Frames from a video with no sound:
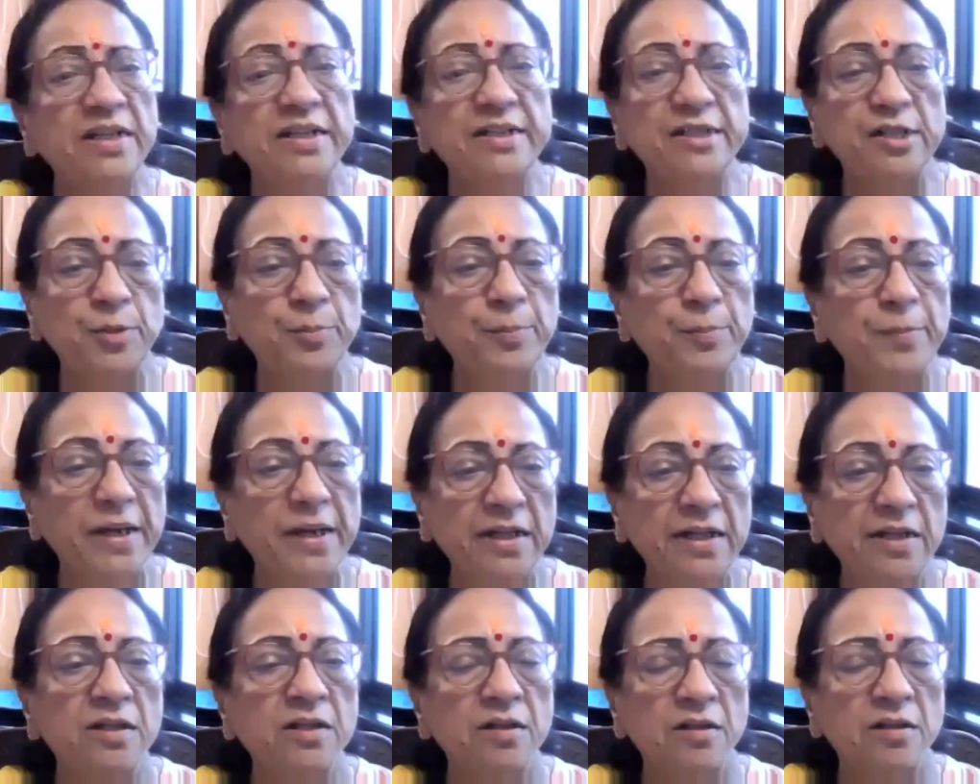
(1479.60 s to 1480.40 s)
even in the
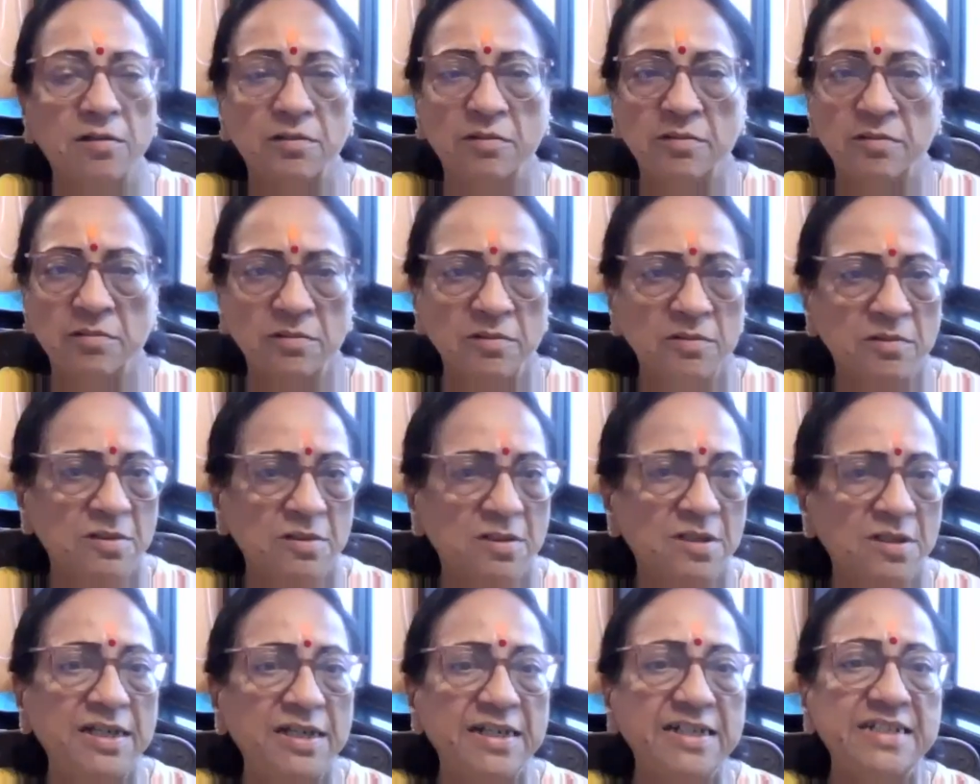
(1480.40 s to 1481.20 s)
men,
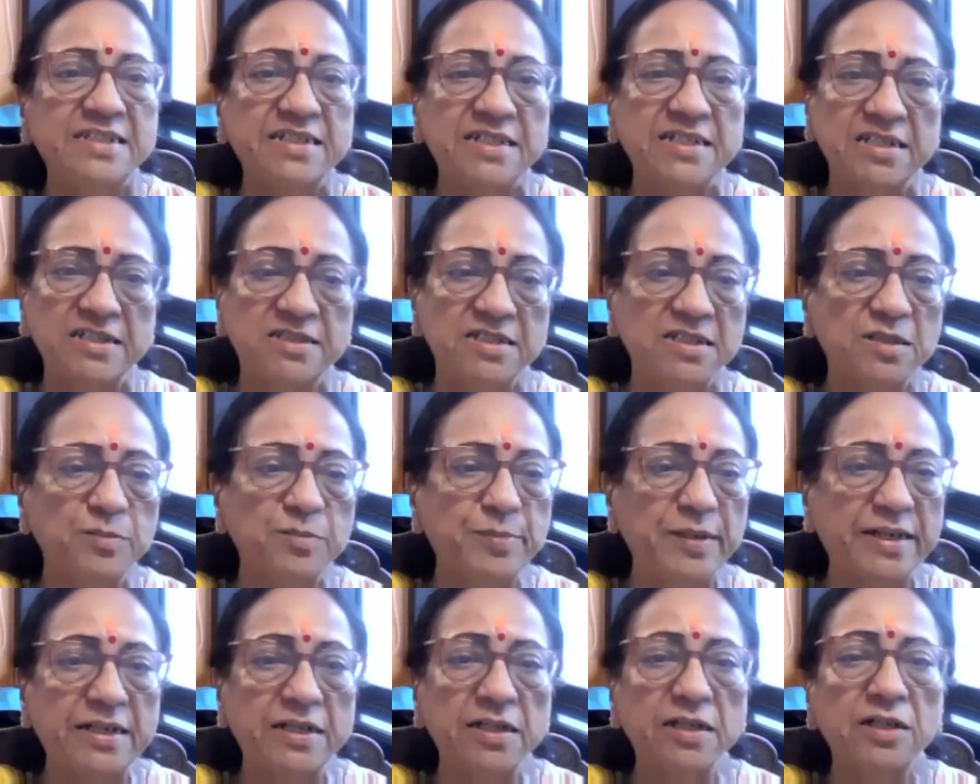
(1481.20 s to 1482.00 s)
early stage
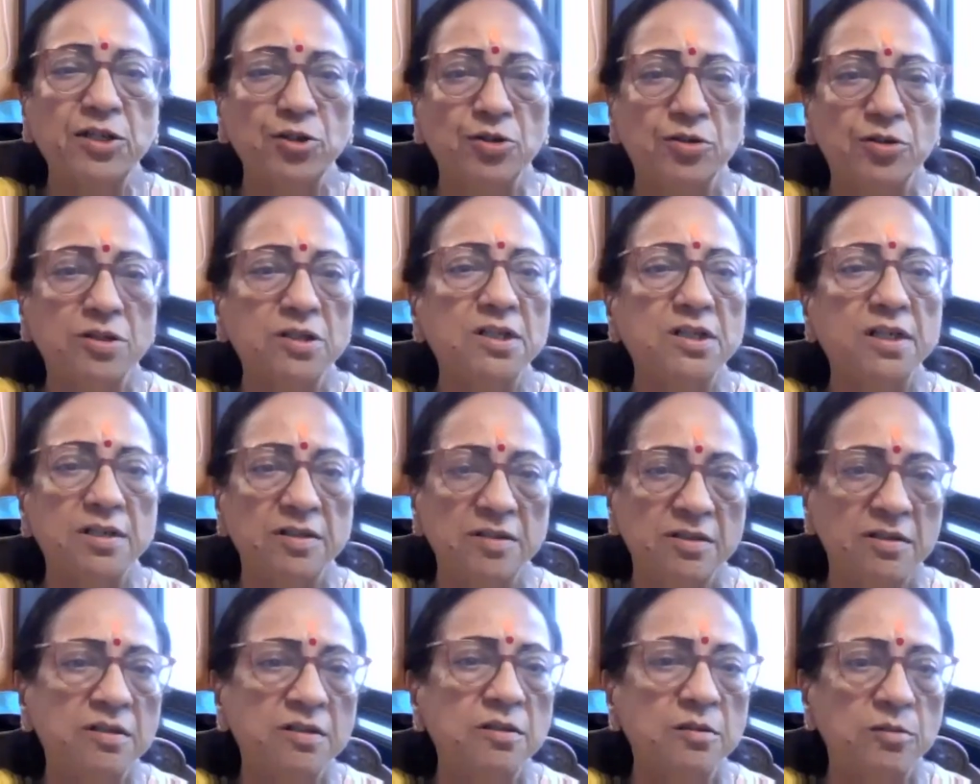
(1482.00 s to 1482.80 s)
is better cured
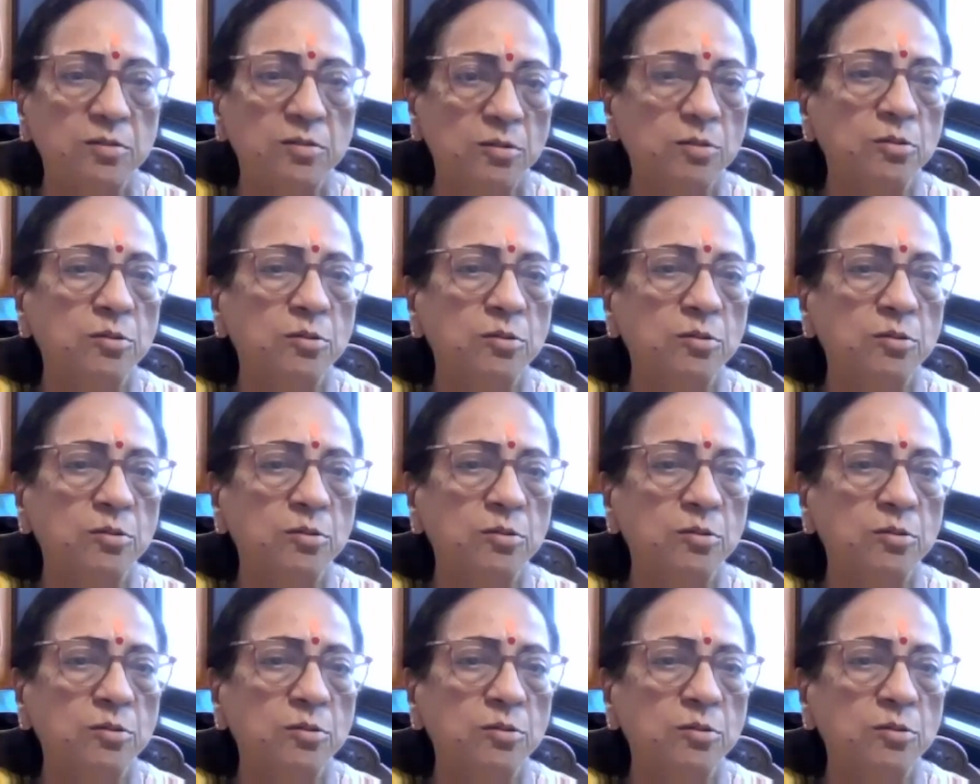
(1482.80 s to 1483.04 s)
than.